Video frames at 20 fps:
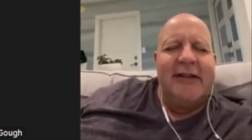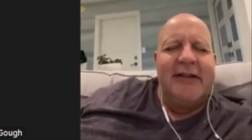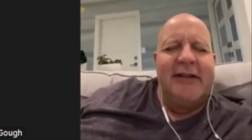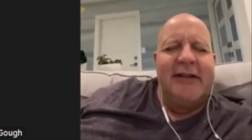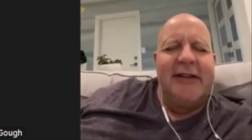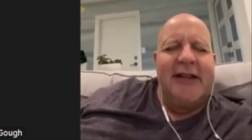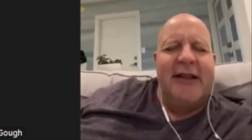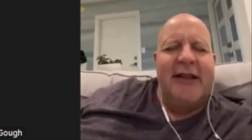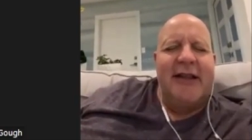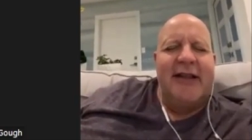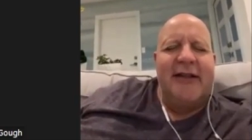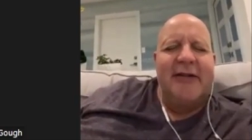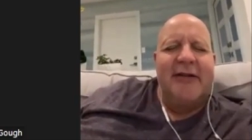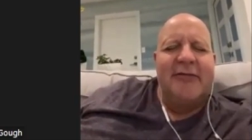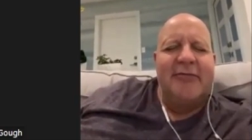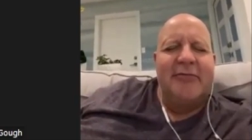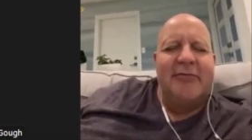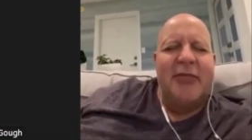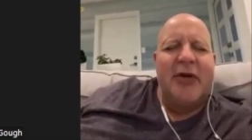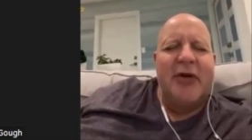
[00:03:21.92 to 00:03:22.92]
yeah.
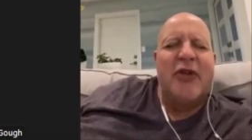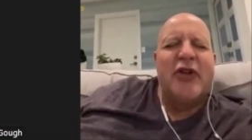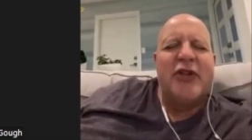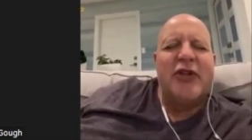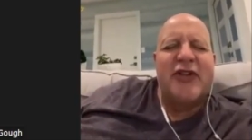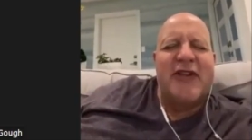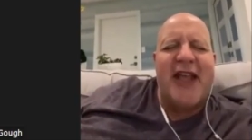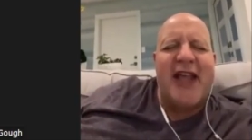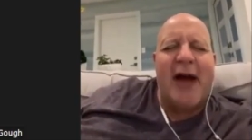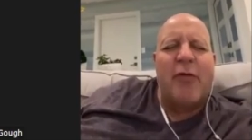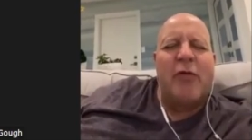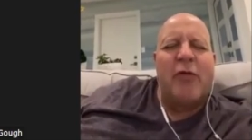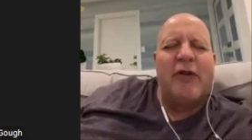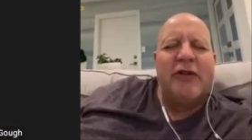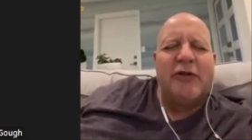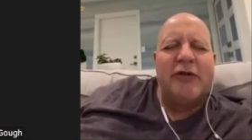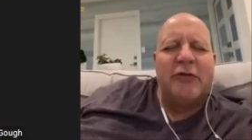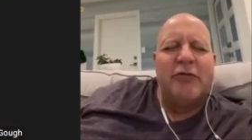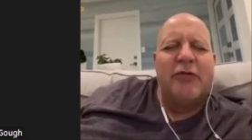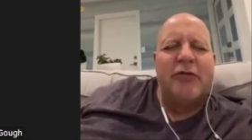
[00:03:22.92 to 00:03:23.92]
But just that
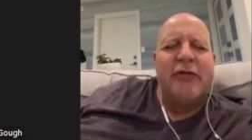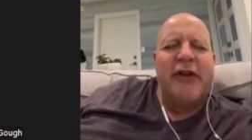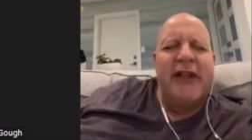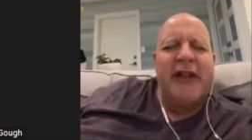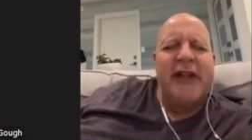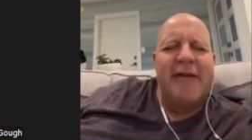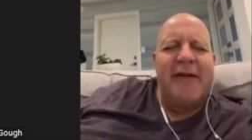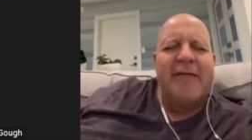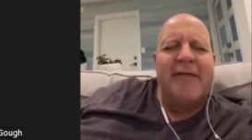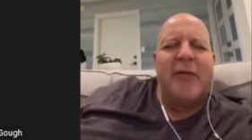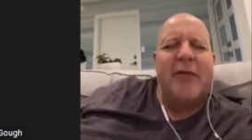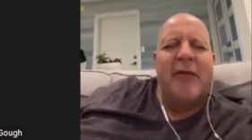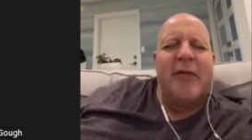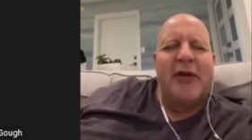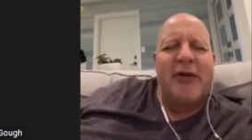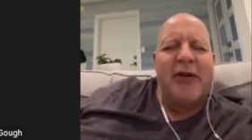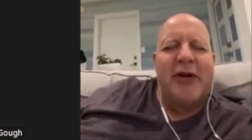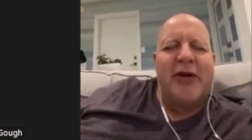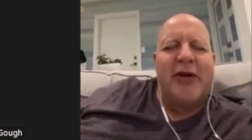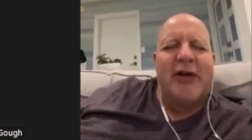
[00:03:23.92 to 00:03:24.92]
one's really
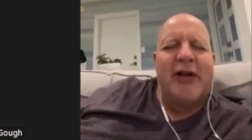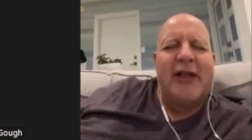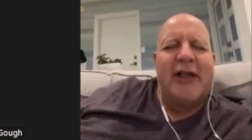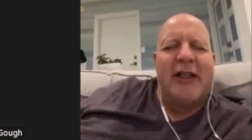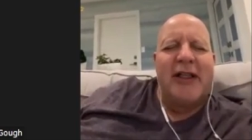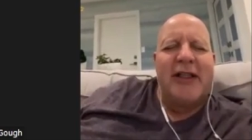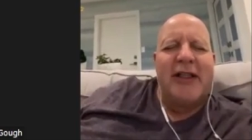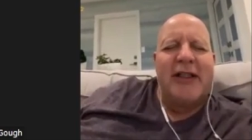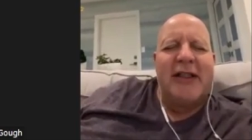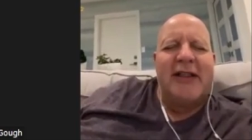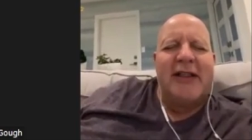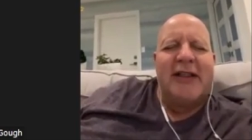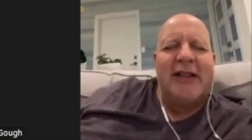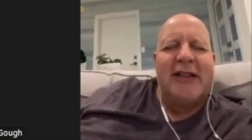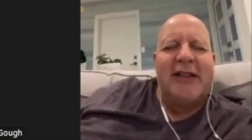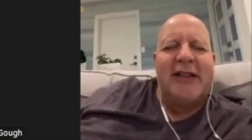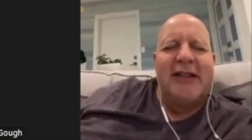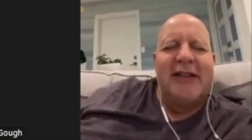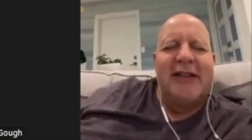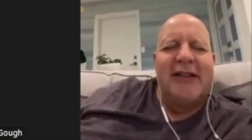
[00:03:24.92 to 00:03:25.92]
familiar.
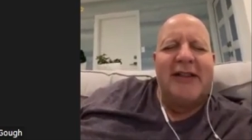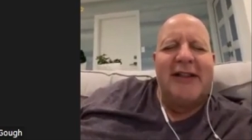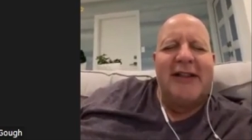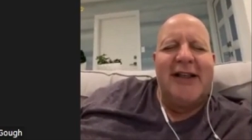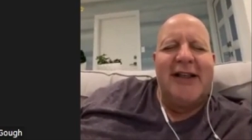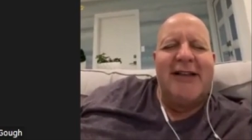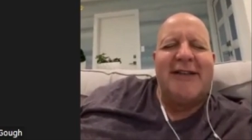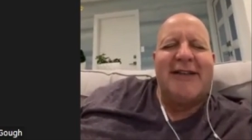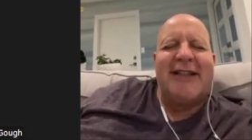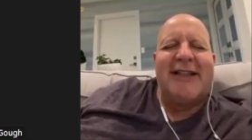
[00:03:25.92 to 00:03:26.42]
You know, it's